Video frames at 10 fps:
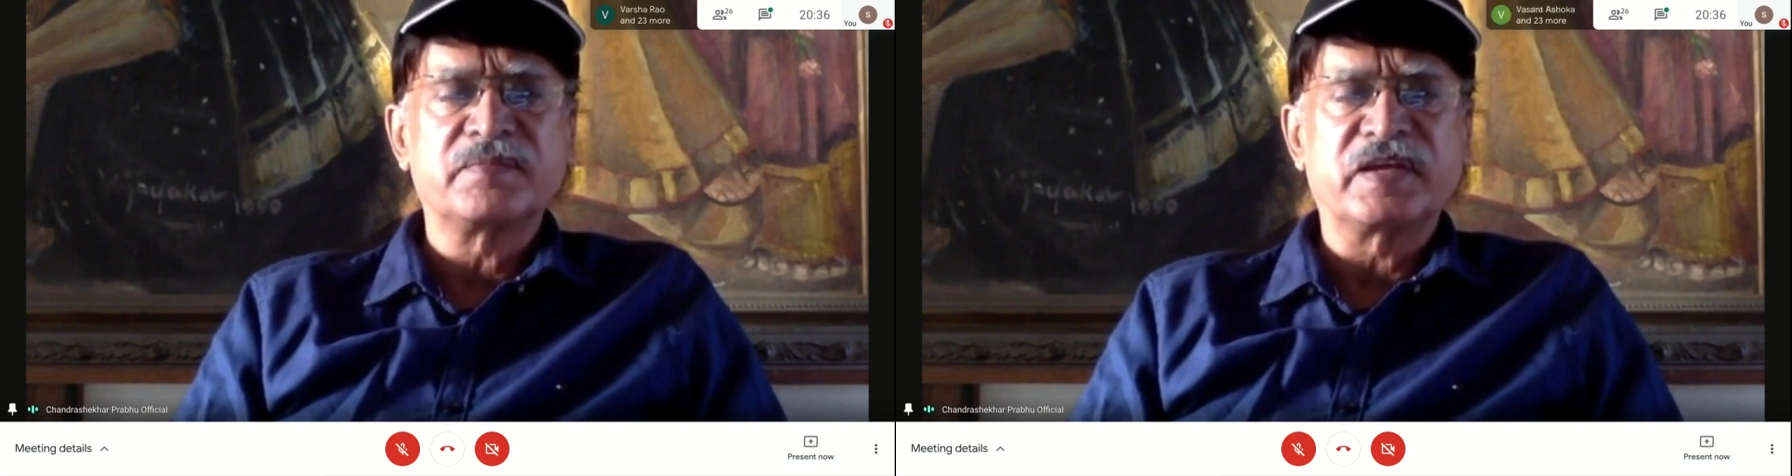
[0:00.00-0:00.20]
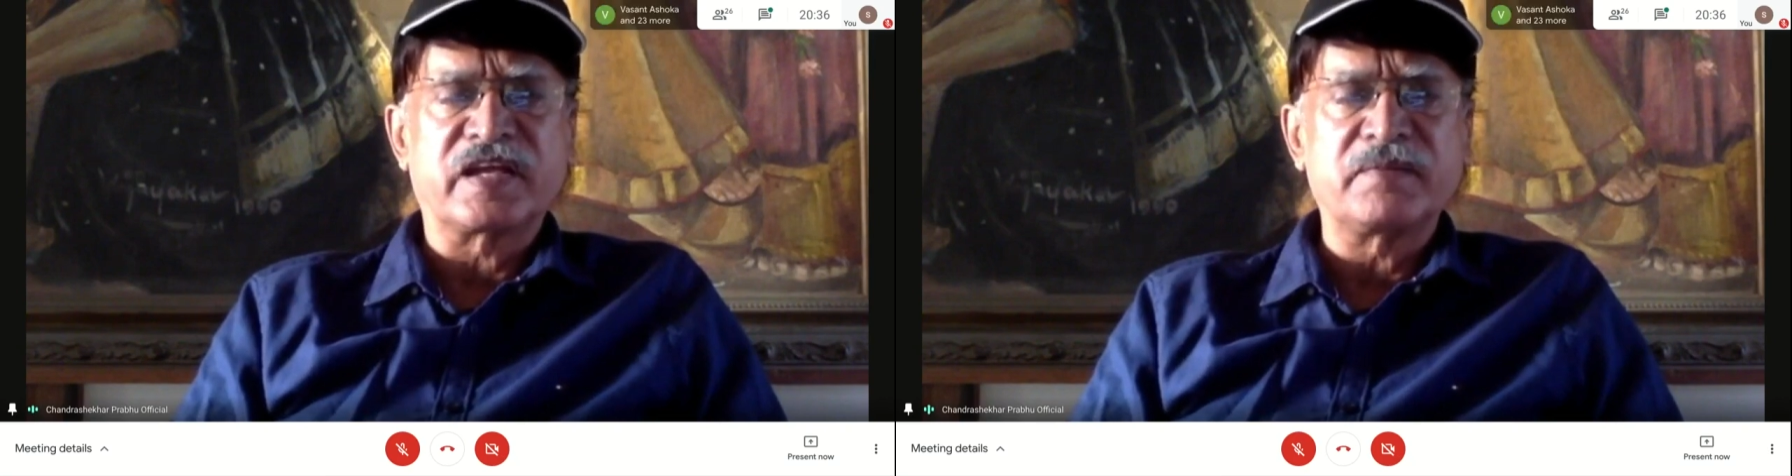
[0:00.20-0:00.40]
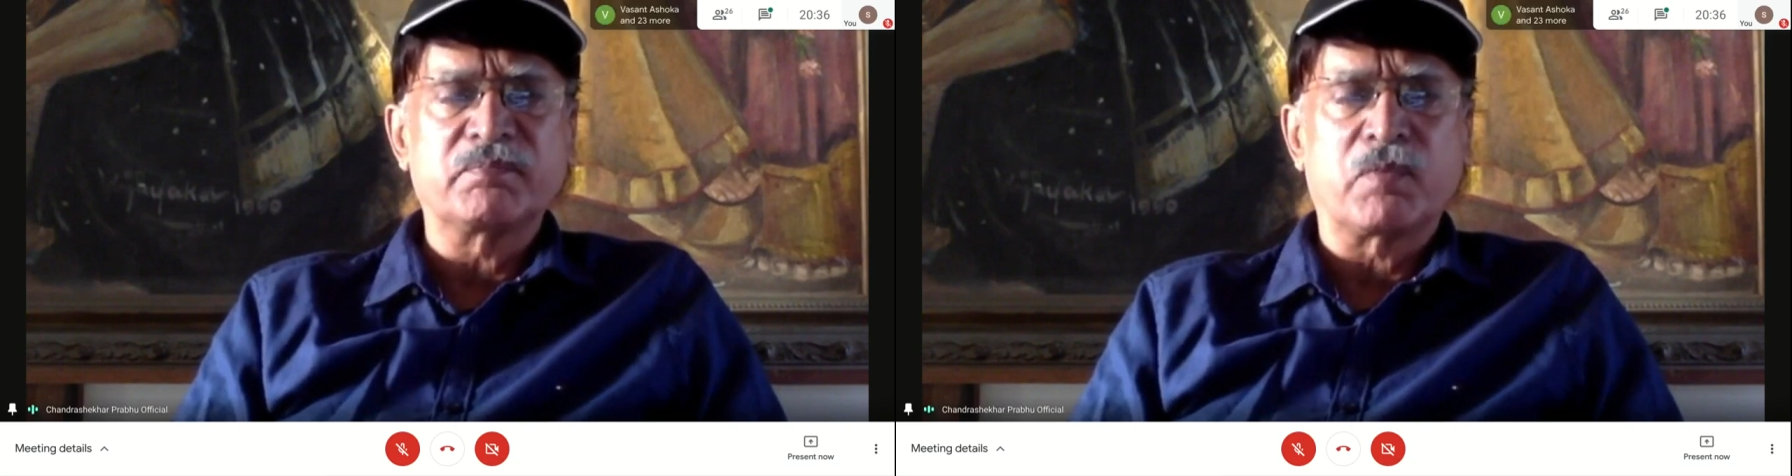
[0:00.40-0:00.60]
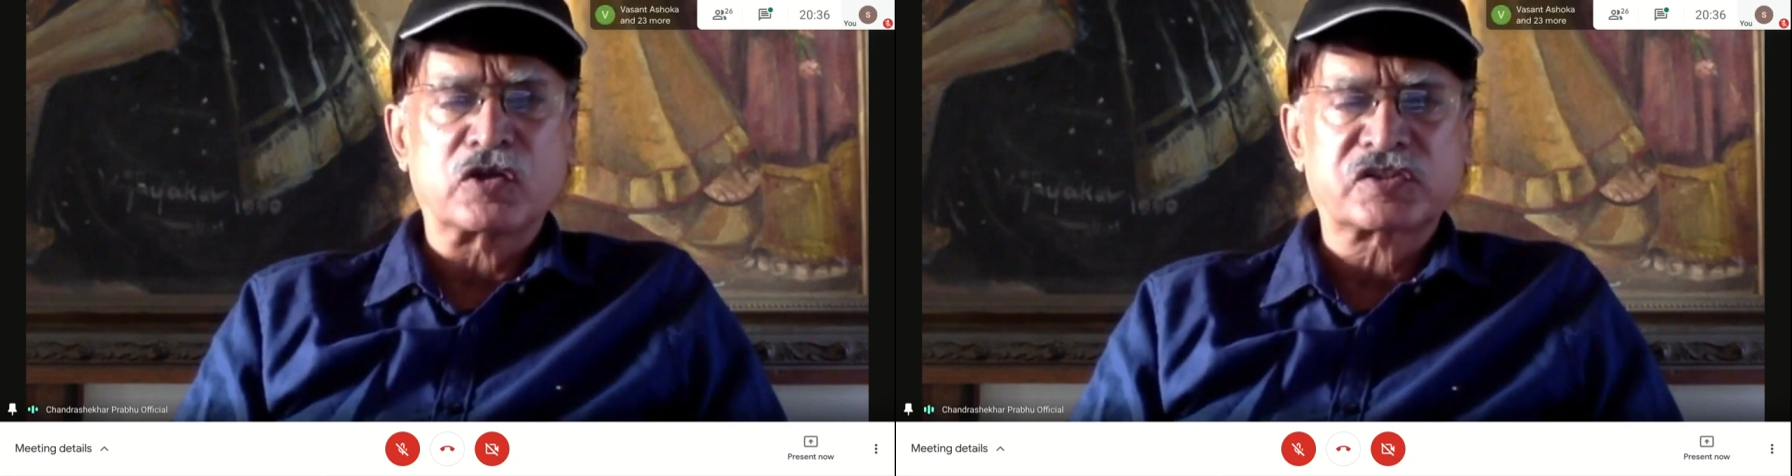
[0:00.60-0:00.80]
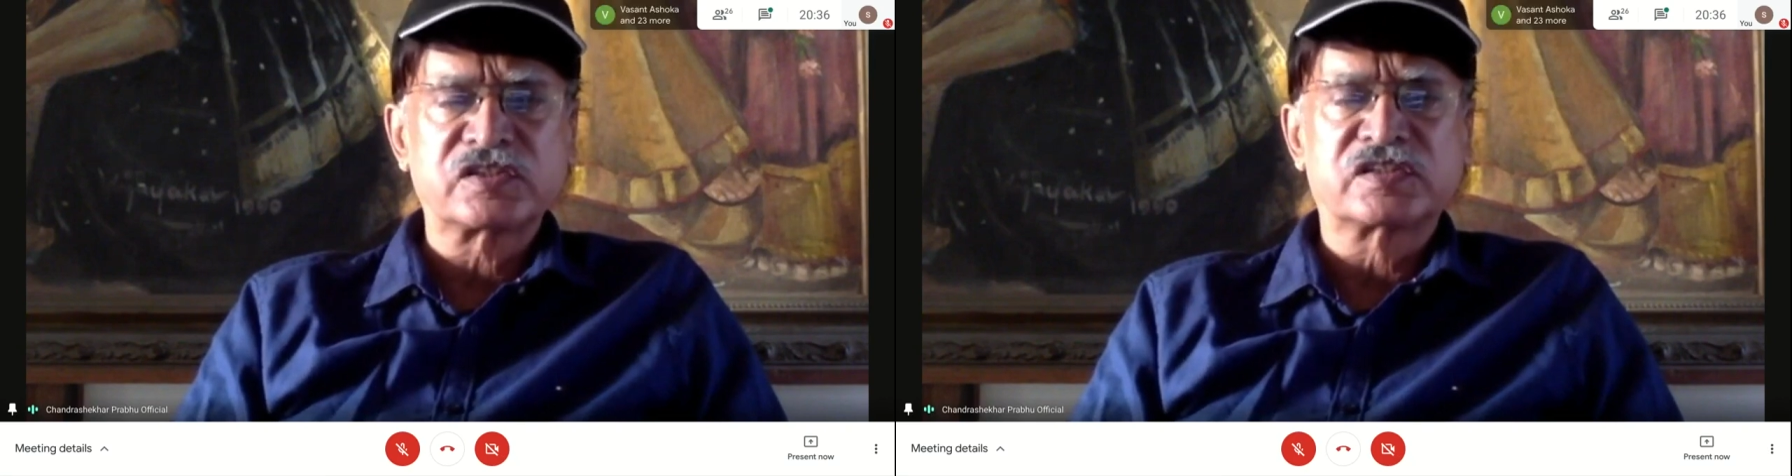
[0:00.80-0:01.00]
they became
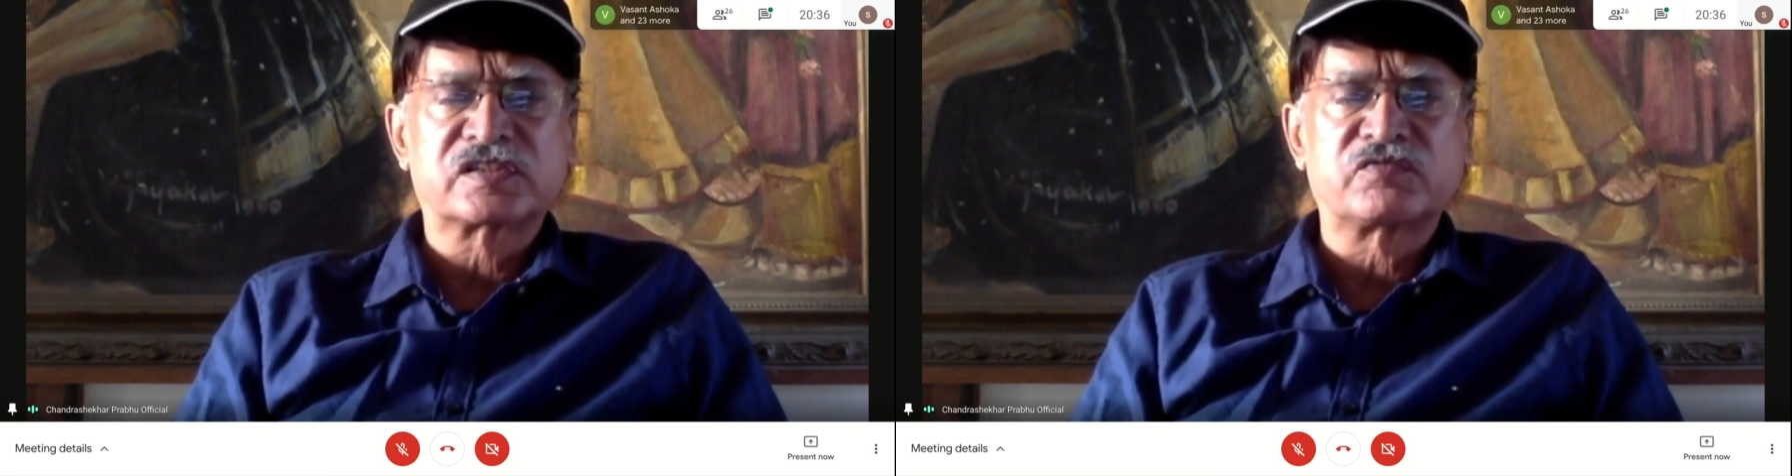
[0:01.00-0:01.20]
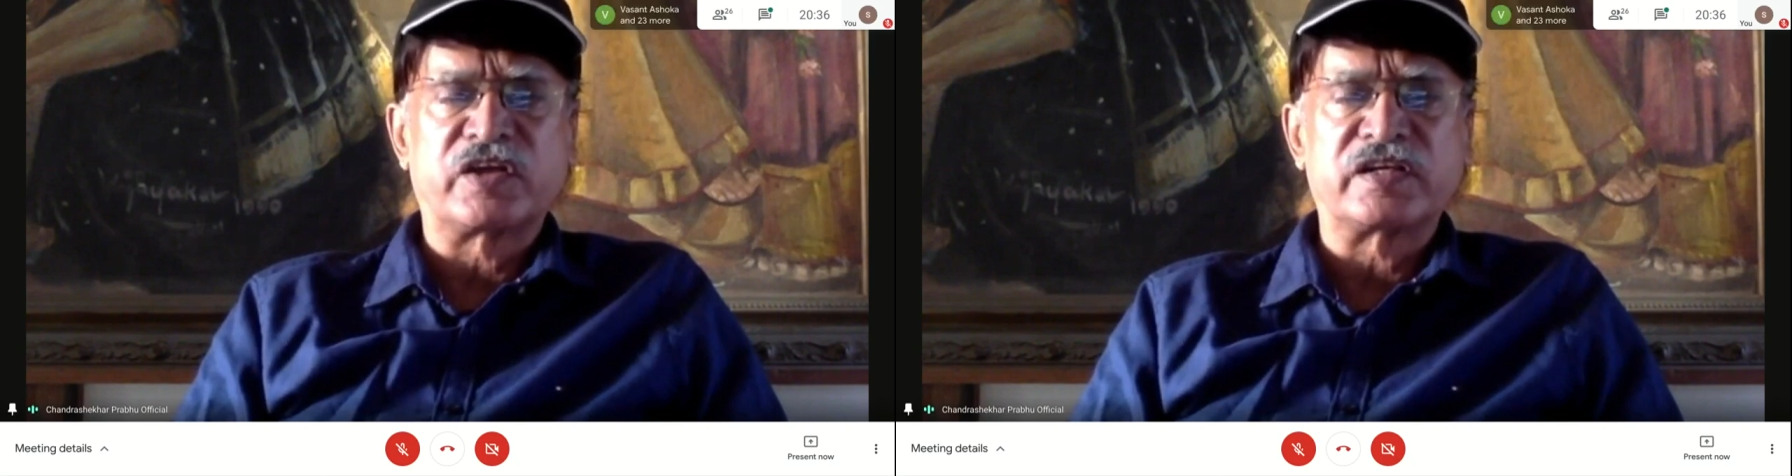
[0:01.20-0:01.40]
bosses,